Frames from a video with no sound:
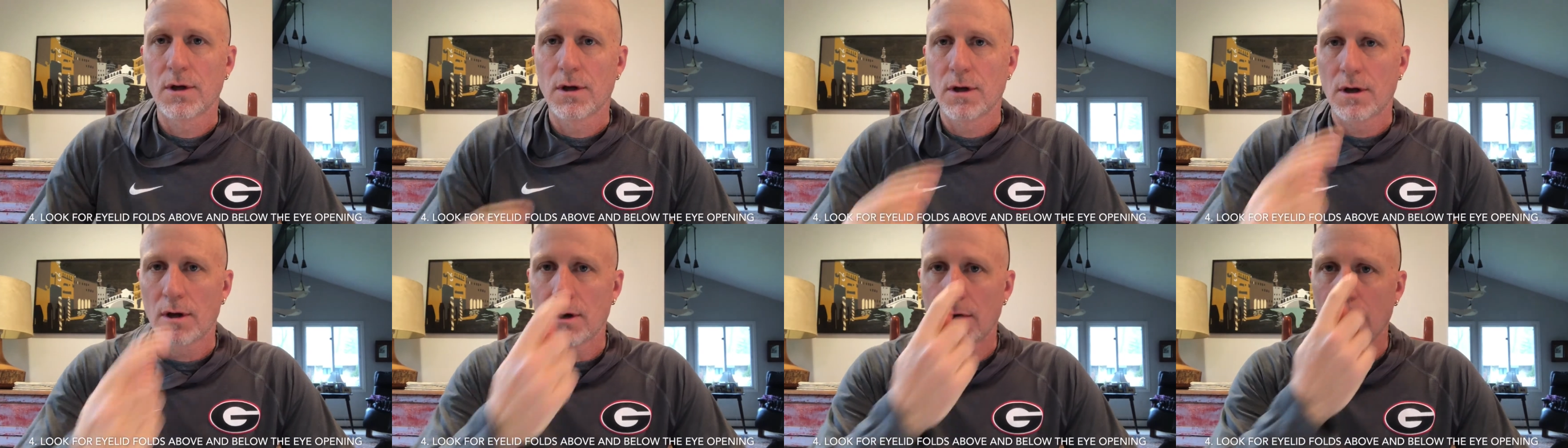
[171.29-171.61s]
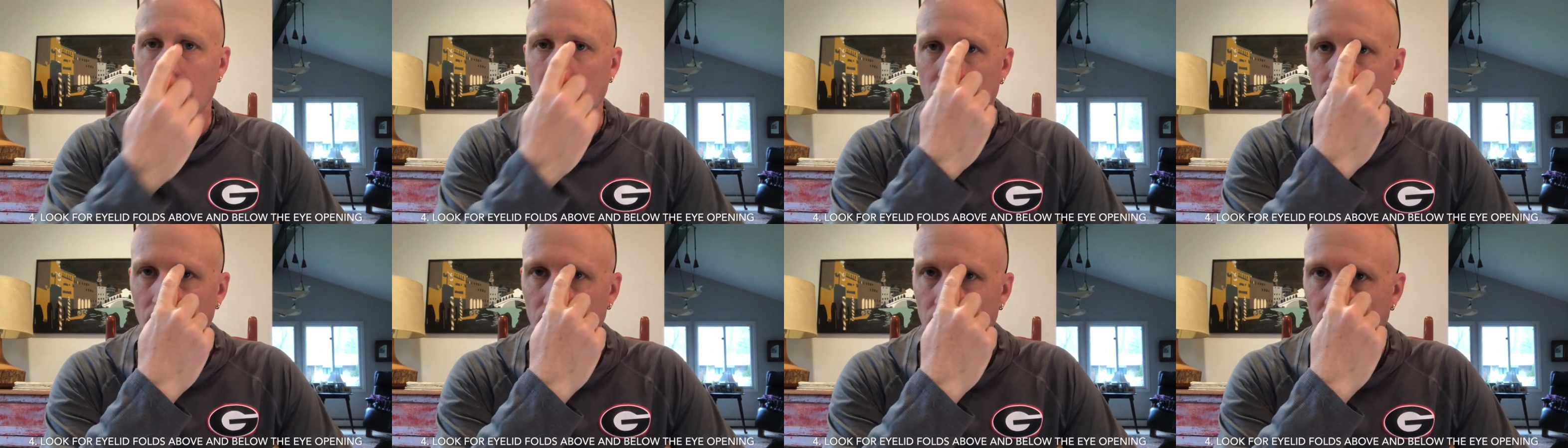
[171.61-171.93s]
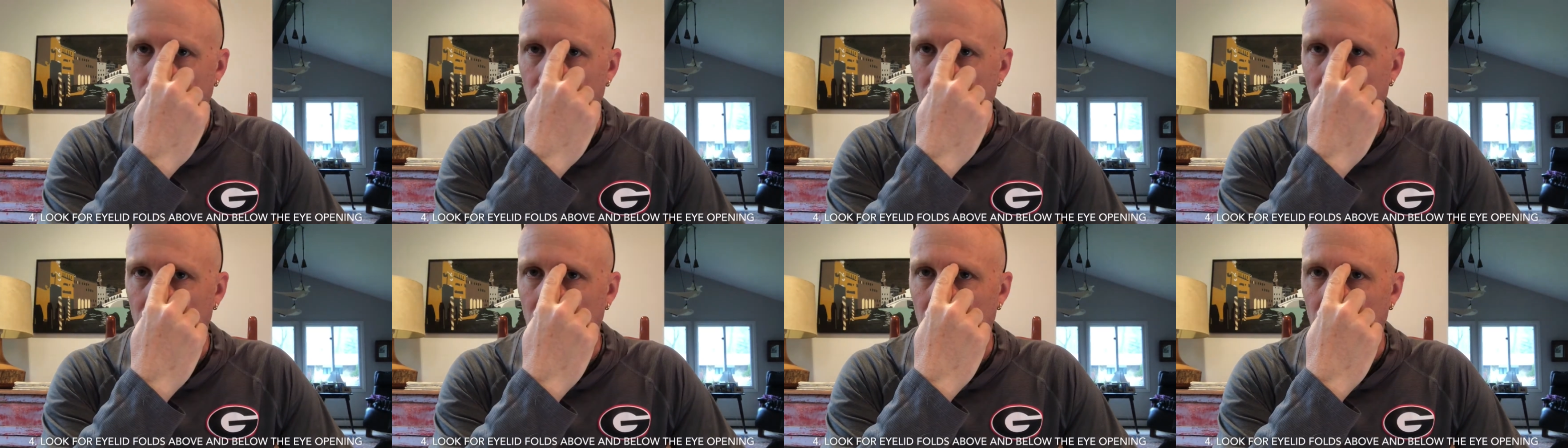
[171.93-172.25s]

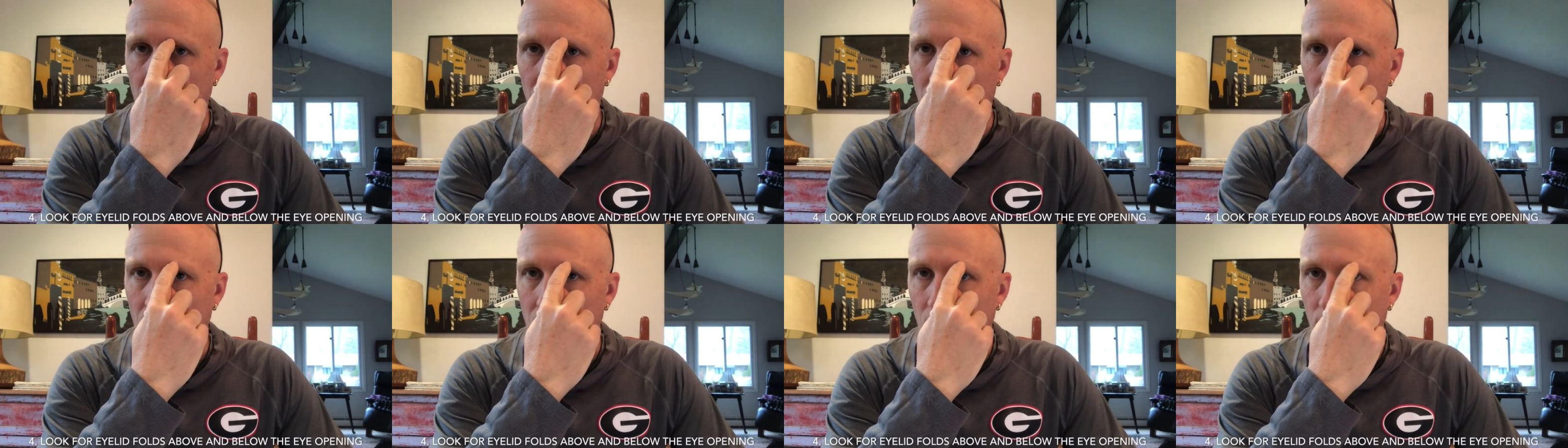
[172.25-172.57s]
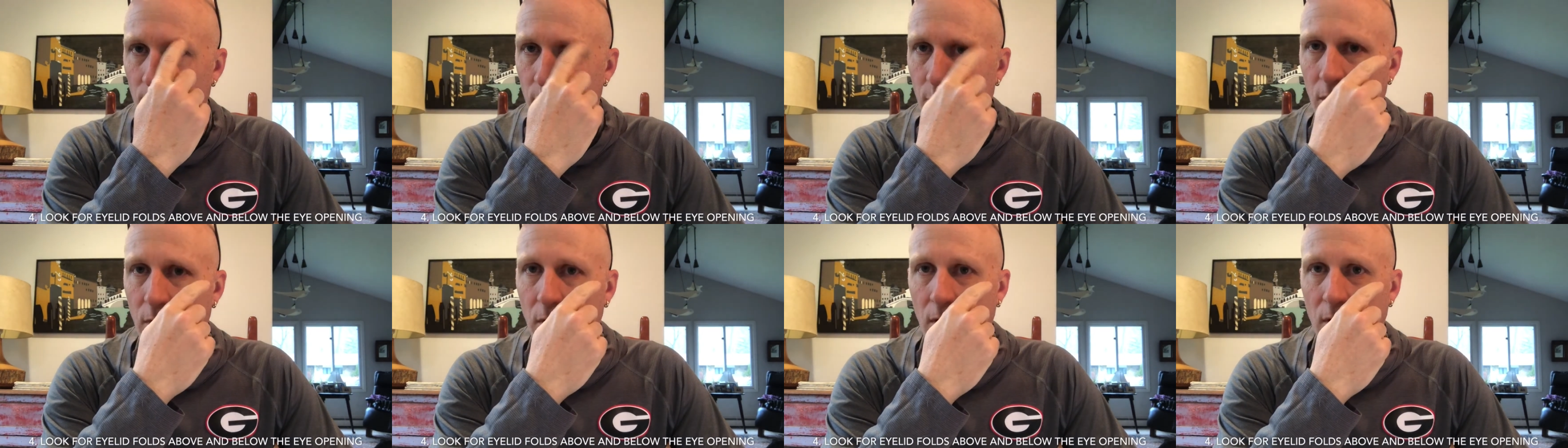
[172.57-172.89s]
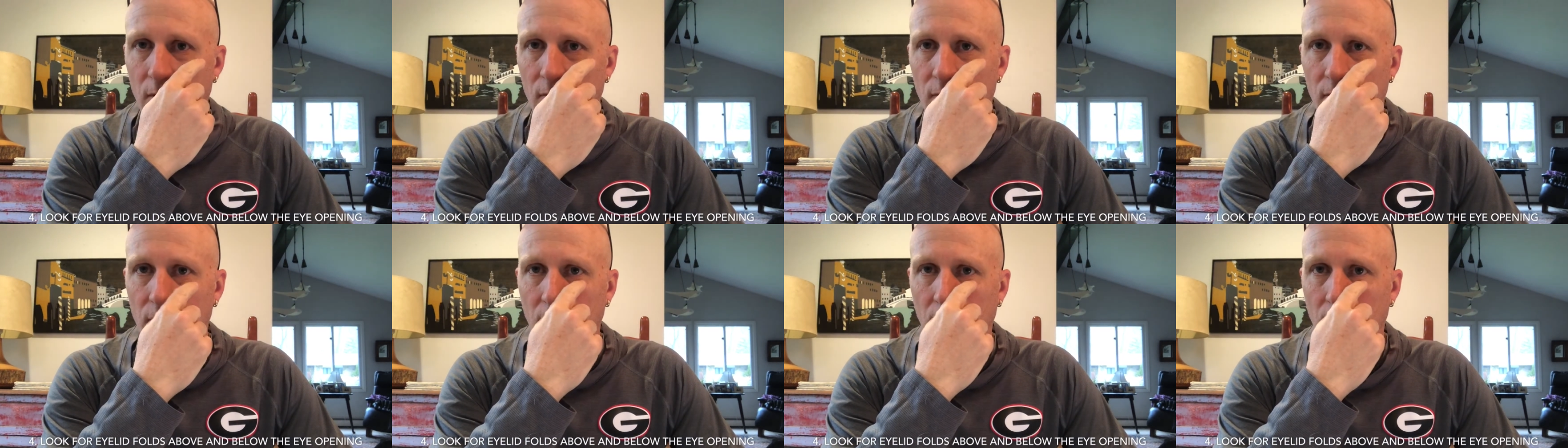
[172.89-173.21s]

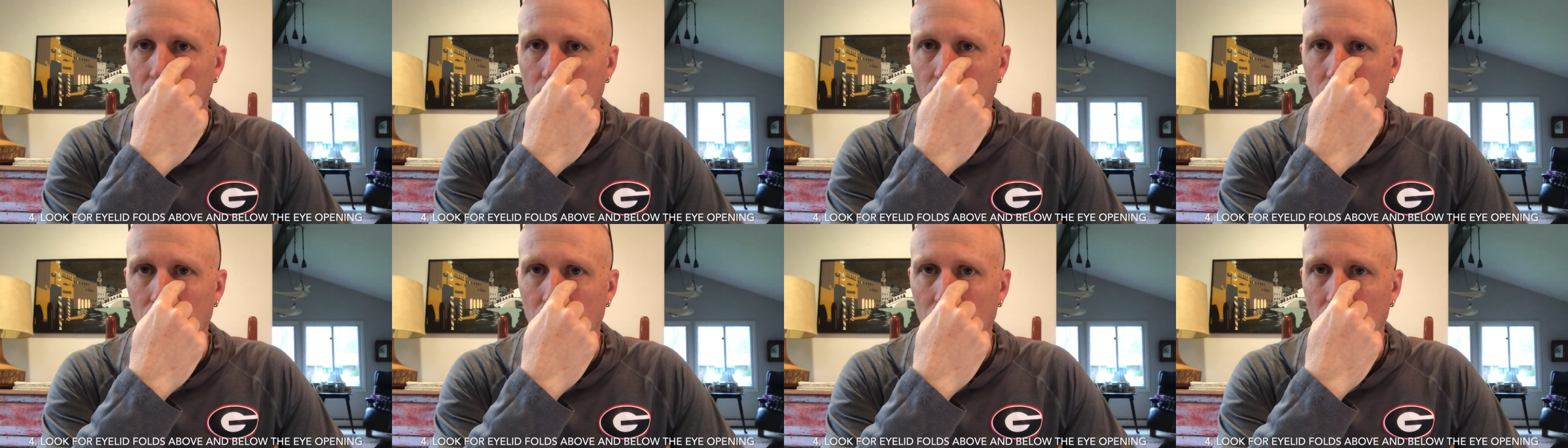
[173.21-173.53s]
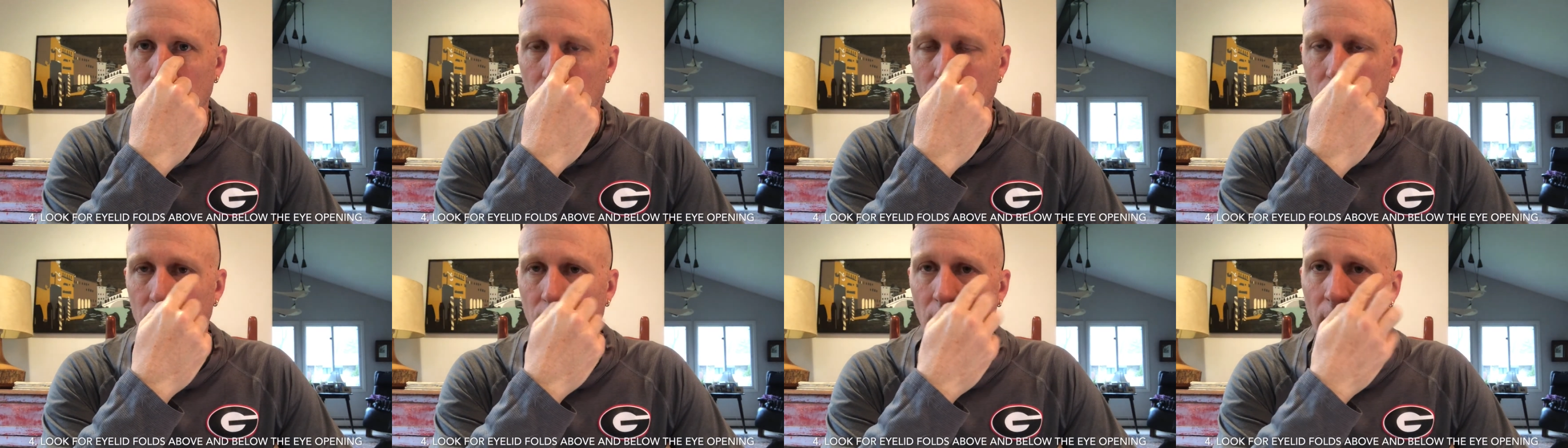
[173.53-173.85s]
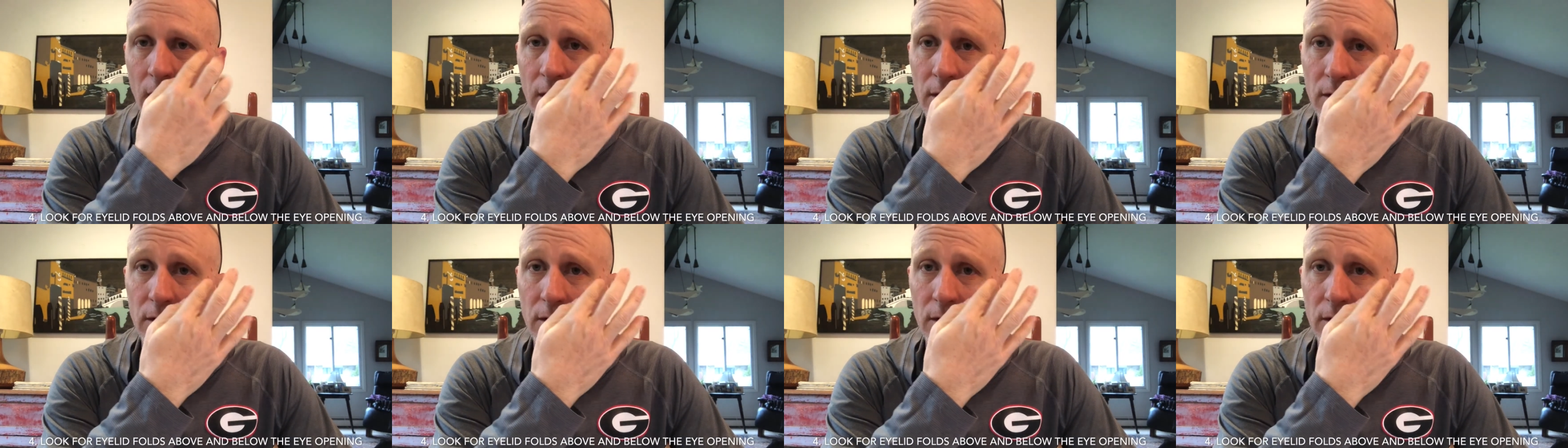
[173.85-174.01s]
above and below the eye.